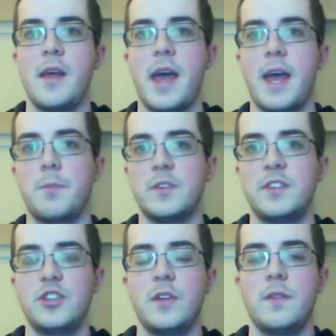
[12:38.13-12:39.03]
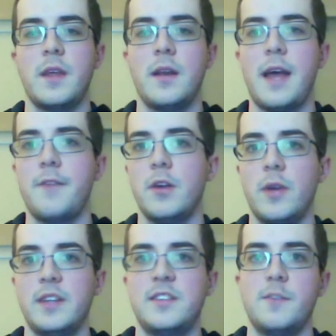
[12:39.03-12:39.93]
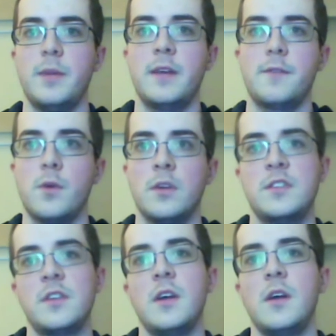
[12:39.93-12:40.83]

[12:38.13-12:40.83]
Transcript: and precision that having a really stiff blade affords.